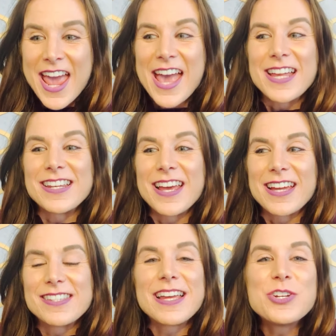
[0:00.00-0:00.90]
And
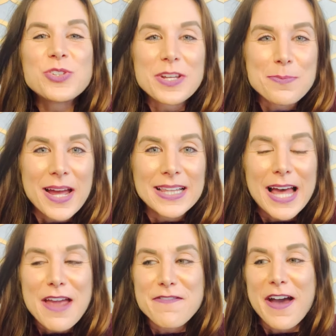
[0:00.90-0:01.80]
essentially in my
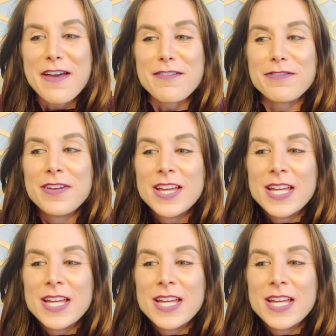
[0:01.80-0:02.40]
life, I have